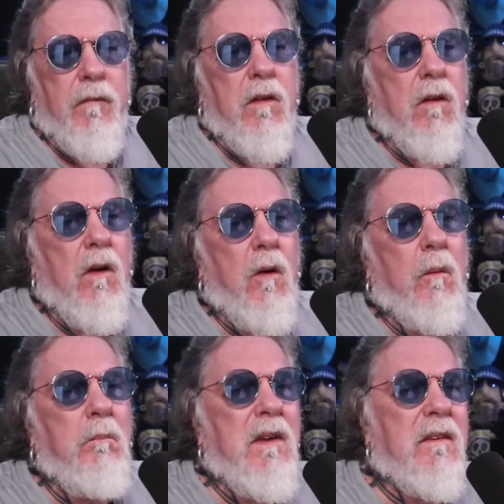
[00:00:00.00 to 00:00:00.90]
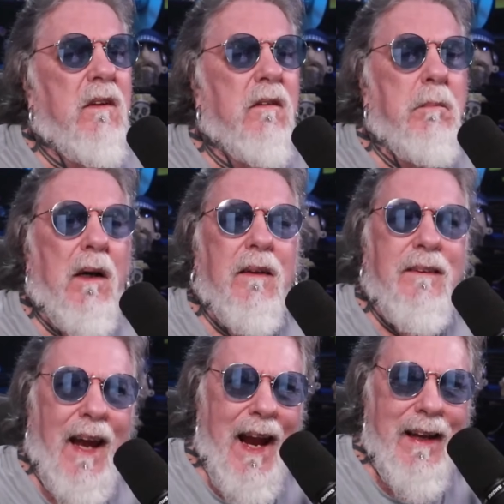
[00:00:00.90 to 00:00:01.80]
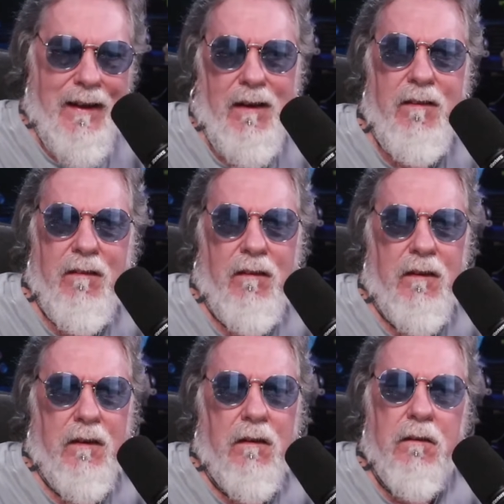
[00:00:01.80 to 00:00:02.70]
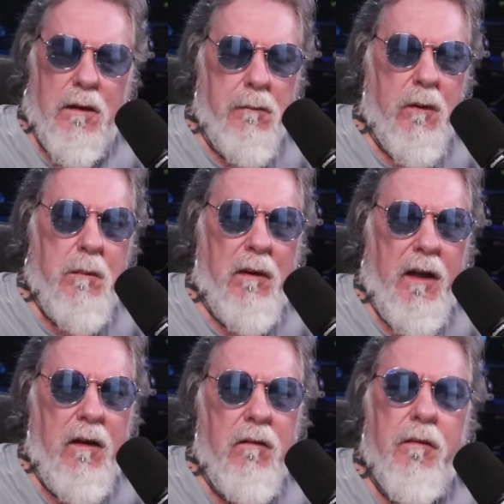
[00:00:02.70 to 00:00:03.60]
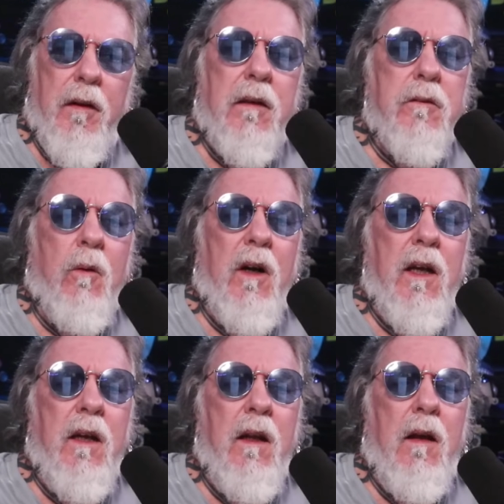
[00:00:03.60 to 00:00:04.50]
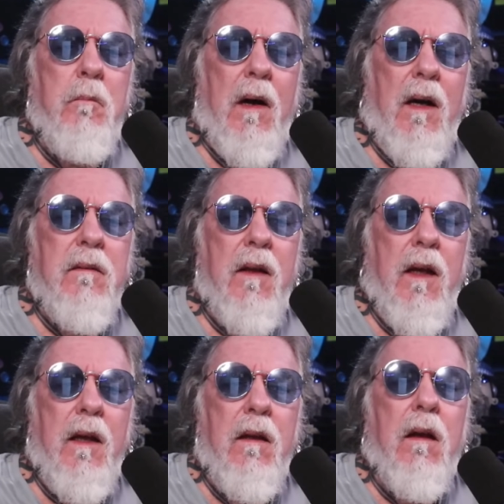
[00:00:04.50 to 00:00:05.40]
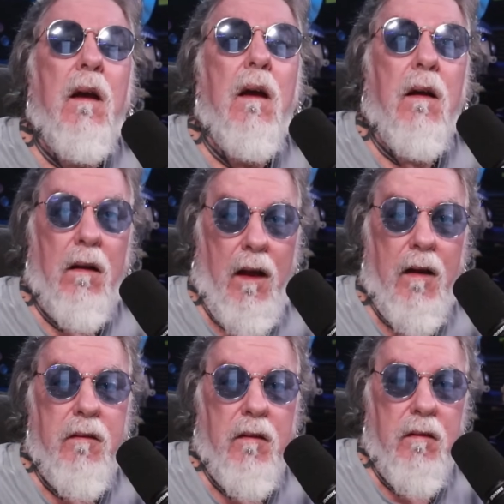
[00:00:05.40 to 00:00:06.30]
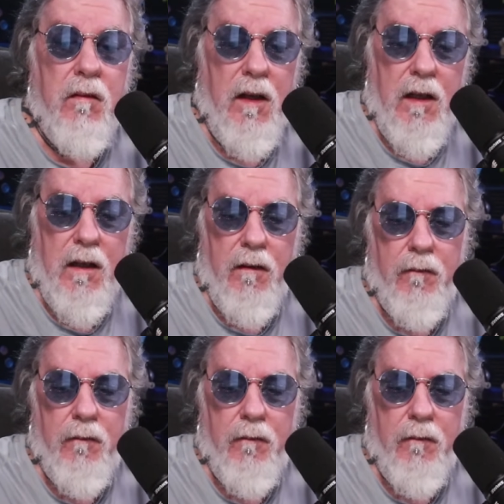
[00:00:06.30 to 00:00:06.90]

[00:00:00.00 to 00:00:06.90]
So Mr. Spontaneous jumps on a plane, flies to Oregon, and buys a class C.